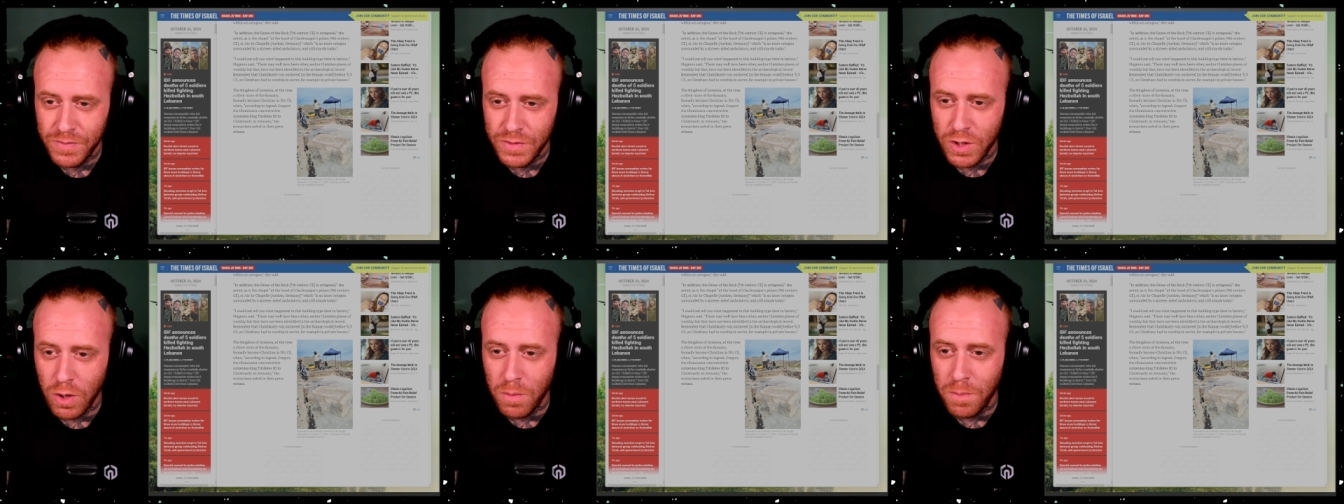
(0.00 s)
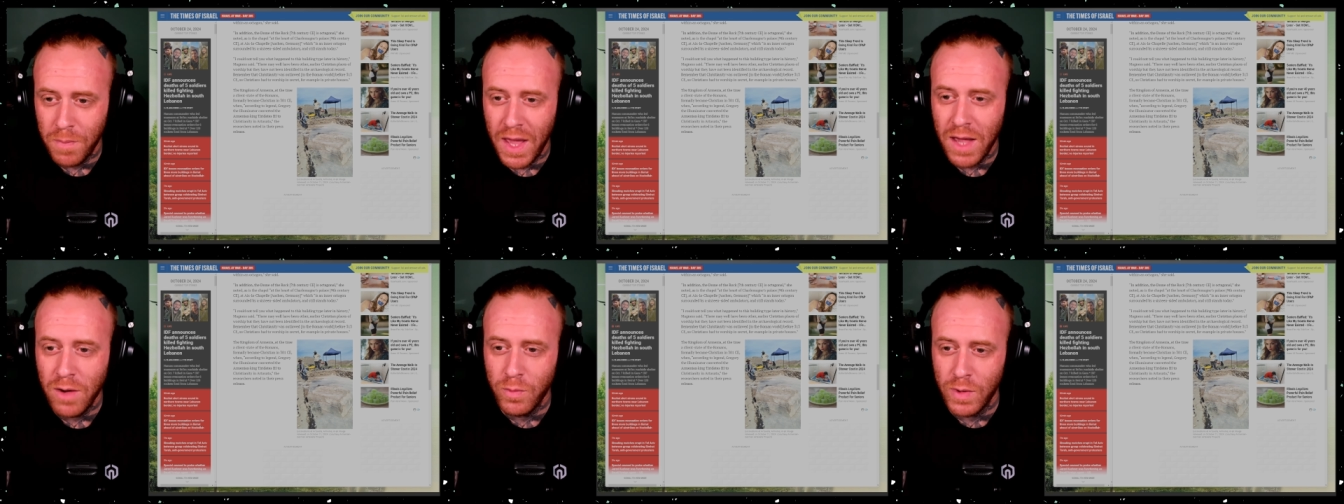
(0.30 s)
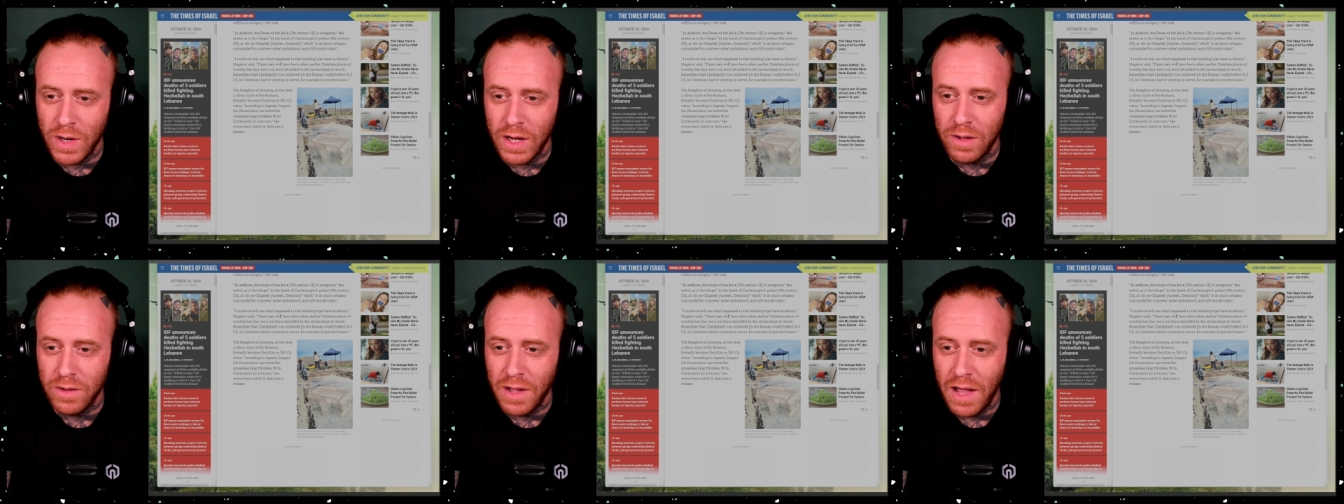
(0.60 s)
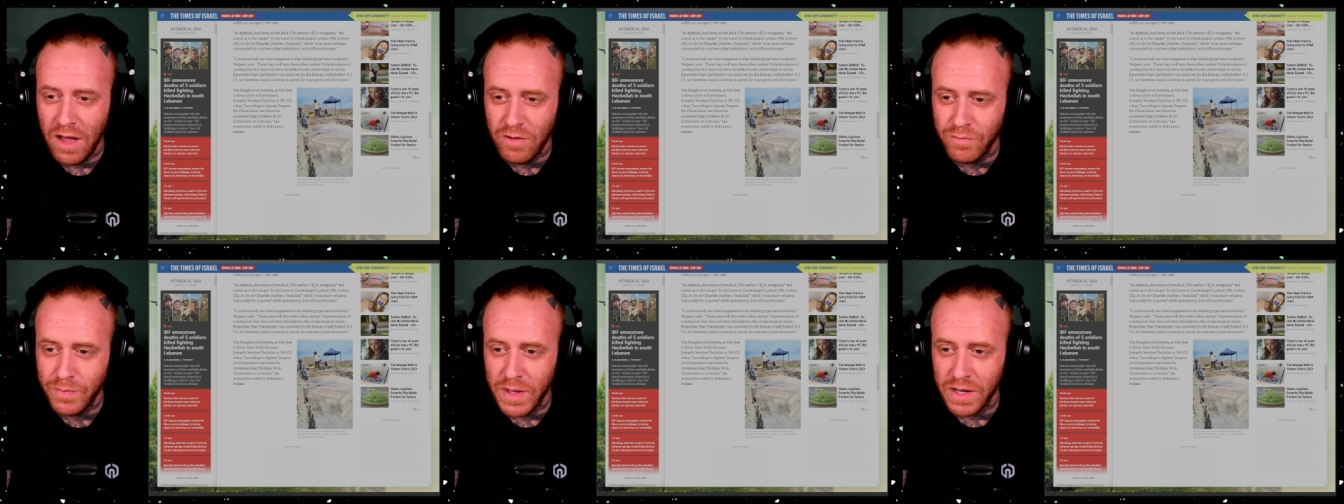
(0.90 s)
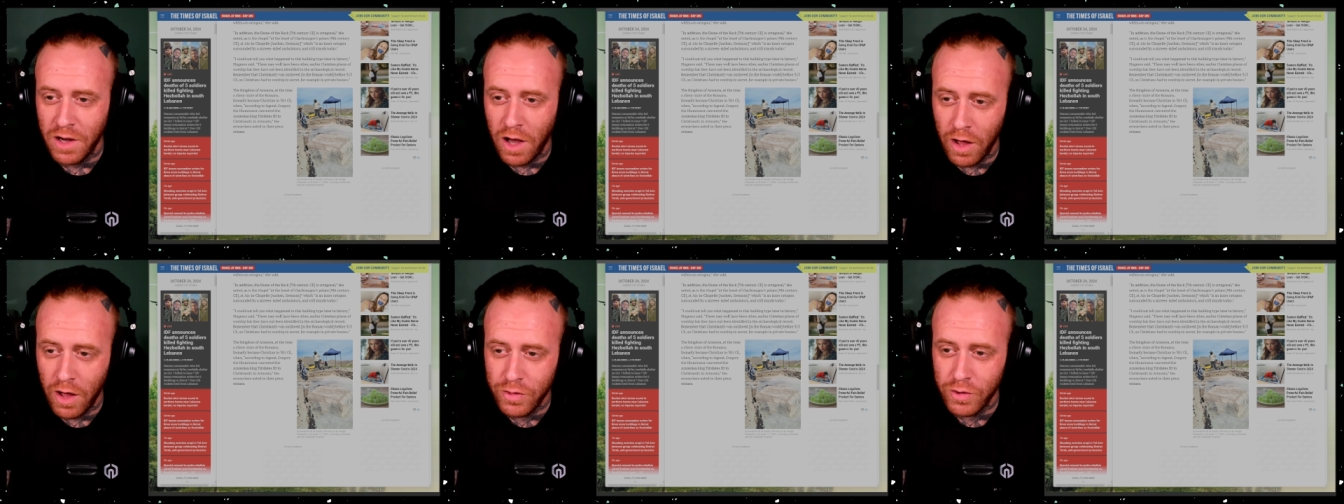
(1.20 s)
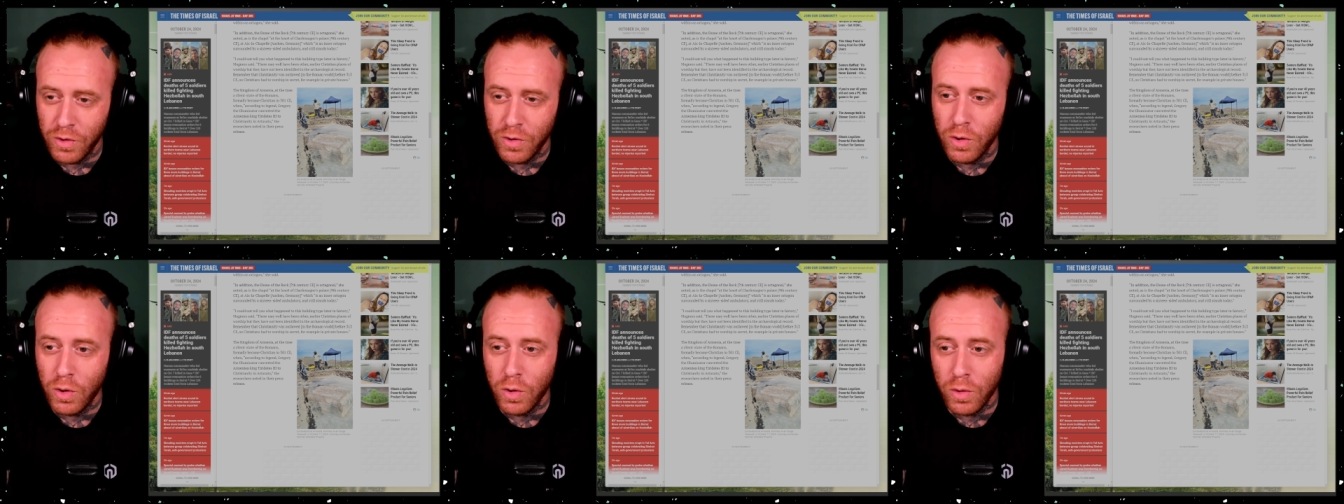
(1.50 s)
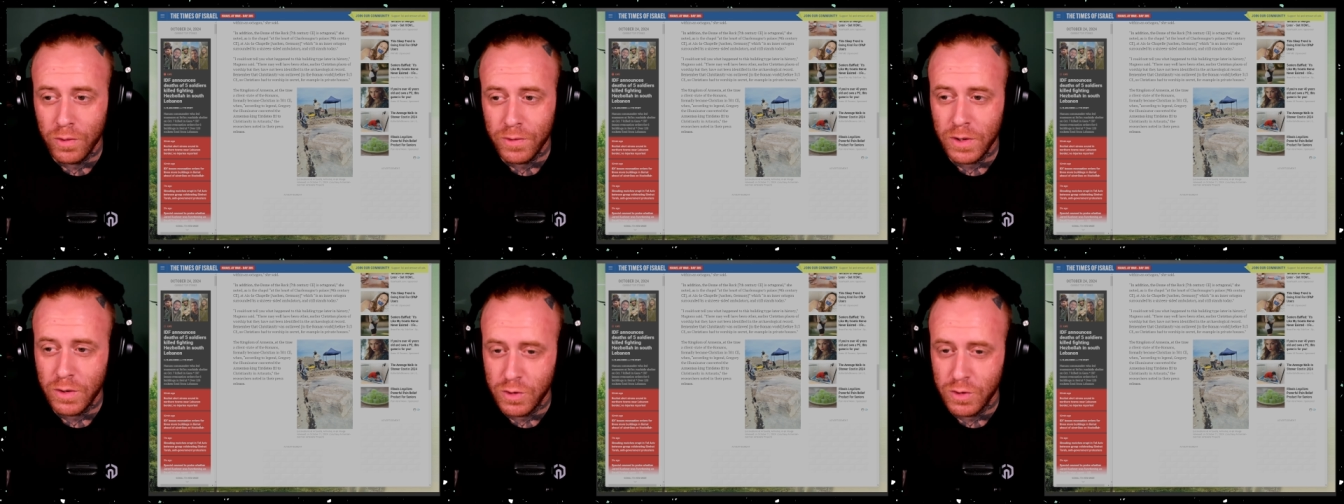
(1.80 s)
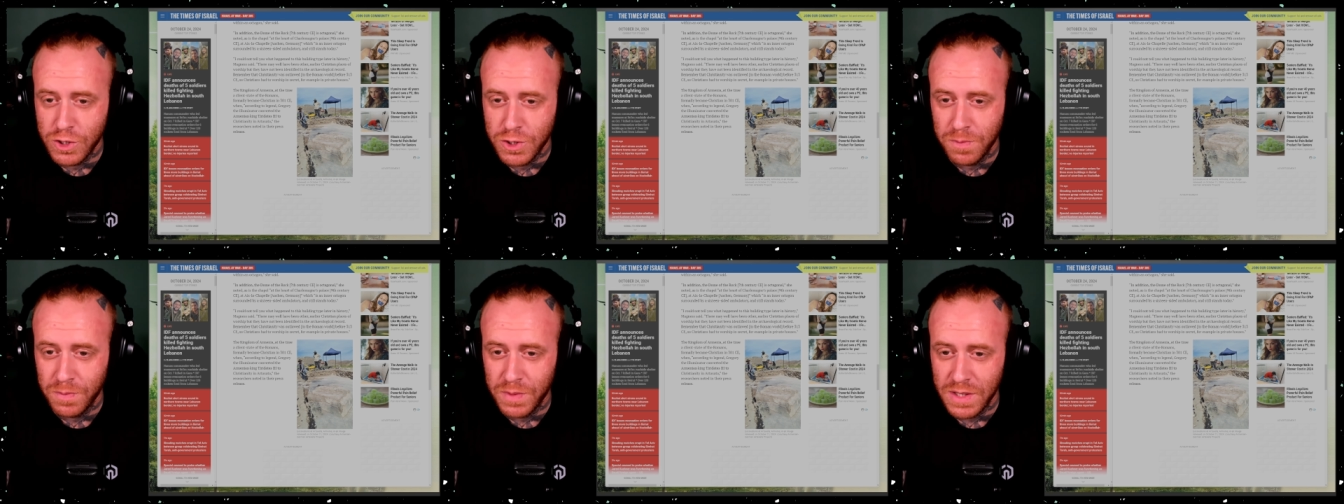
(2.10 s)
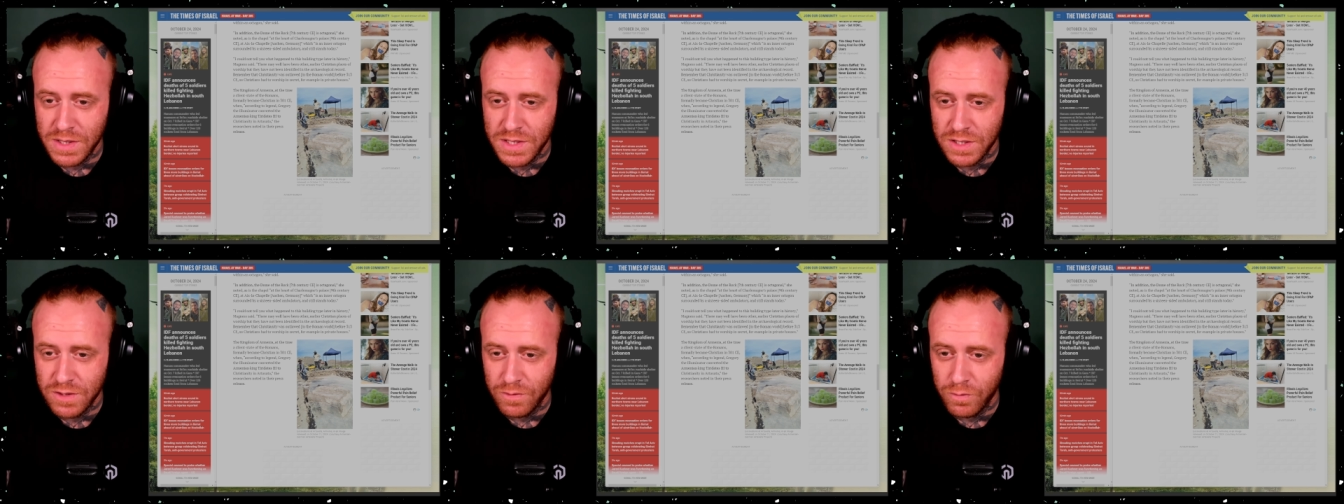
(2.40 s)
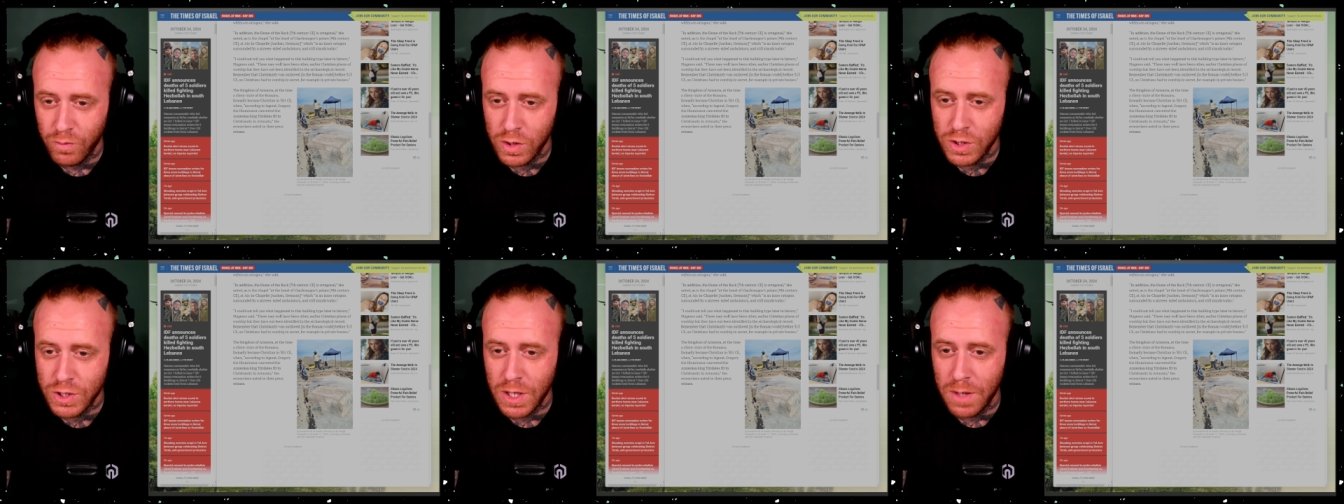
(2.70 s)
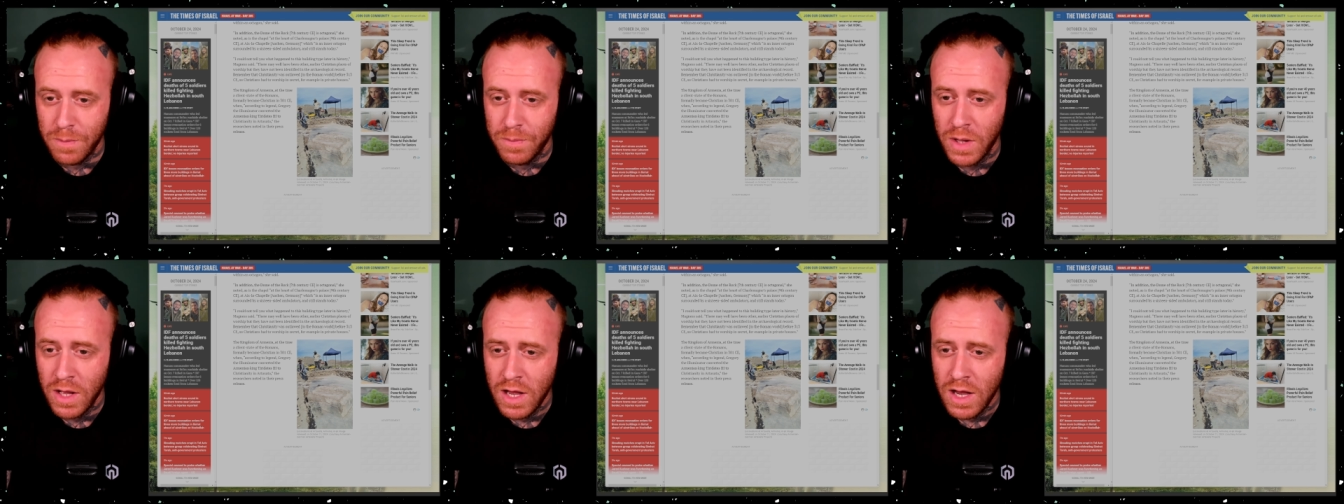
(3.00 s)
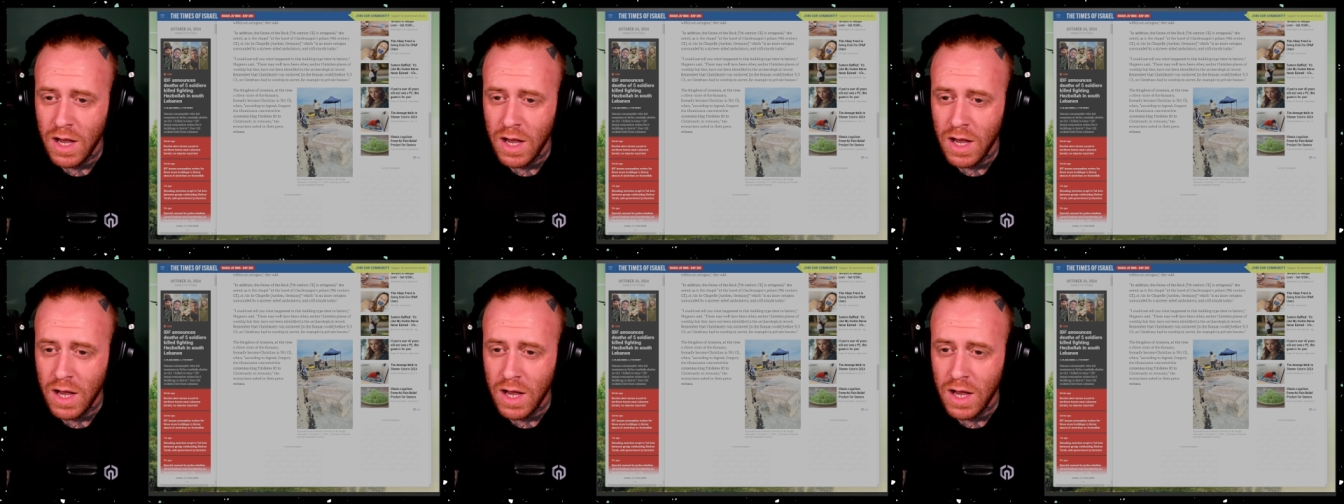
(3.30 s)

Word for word: There may well have been other early Christian places of worship,